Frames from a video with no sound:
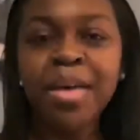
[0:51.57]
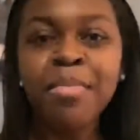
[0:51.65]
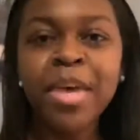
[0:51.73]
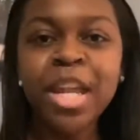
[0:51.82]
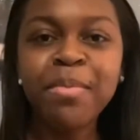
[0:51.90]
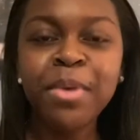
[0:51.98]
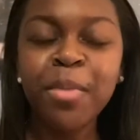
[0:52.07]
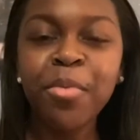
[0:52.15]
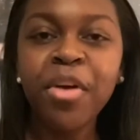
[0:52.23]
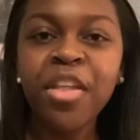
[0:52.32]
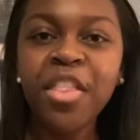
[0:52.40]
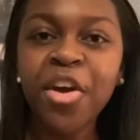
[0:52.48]
Many
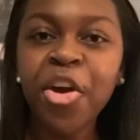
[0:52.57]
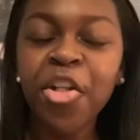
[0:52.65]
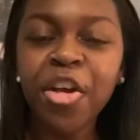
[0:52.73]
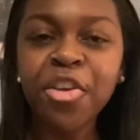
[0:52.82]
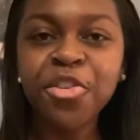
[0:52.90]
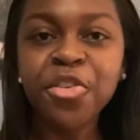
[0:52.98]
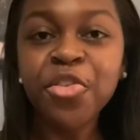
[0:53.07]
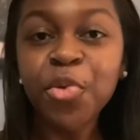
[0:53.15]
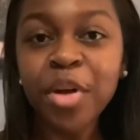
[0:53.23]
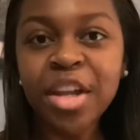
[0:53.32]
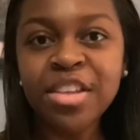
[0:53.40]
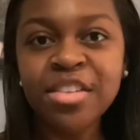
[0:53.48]
people in the earlier
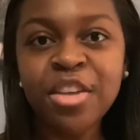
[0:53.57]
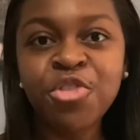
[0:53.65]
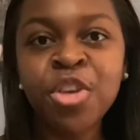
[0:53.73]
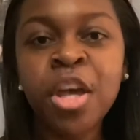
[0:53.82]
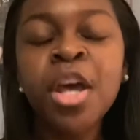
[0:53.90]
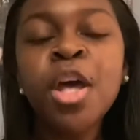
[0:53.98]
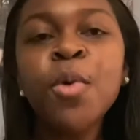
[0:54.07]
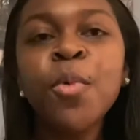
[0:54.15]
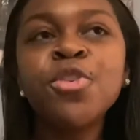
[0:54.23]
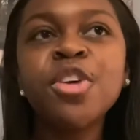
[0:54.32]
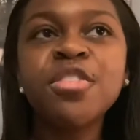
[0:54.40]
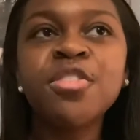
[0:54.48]
20th century
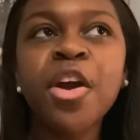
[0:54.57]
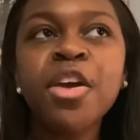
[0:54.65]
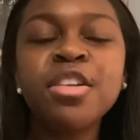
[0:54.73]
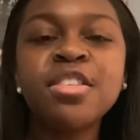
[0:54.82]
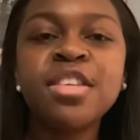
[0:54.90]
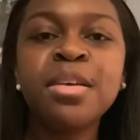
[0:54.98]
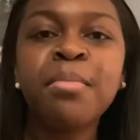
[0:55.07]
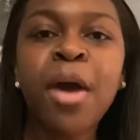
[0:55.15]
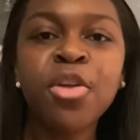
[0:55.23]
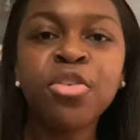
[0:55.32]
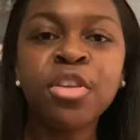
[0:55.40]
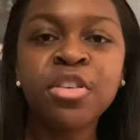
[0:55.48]
were just starting to see
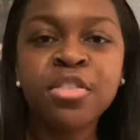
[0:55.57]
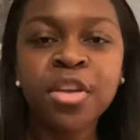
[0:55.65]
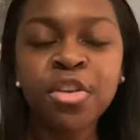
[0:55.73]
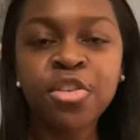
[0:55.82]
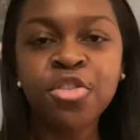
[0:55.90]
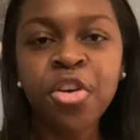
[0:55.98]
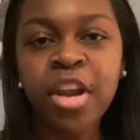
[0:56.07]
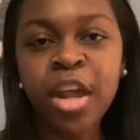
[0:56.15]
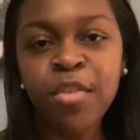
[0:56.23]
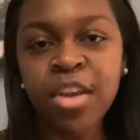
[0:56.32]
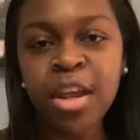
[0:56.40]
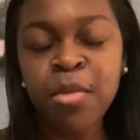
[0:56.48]
modernist literature in
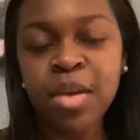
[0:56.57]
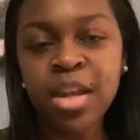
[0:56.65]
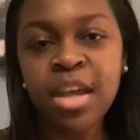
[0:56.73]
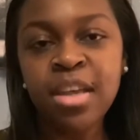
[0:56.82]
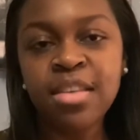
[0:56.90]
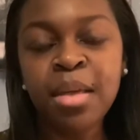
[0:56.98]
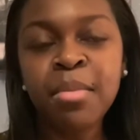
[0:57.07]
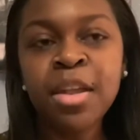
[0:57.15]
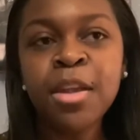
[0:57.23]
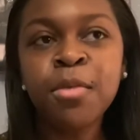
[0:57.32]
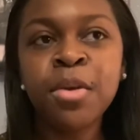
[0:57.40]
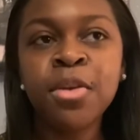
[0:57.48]
everyday readings, and
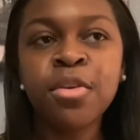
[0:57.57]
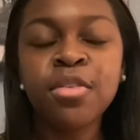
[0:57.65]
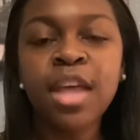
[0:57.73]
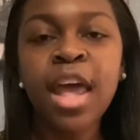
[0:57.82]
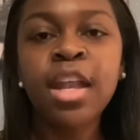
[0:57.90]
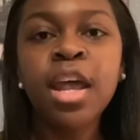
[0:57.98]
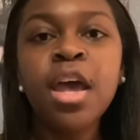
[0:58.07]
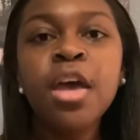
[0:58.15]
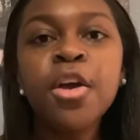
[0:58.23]
many readers and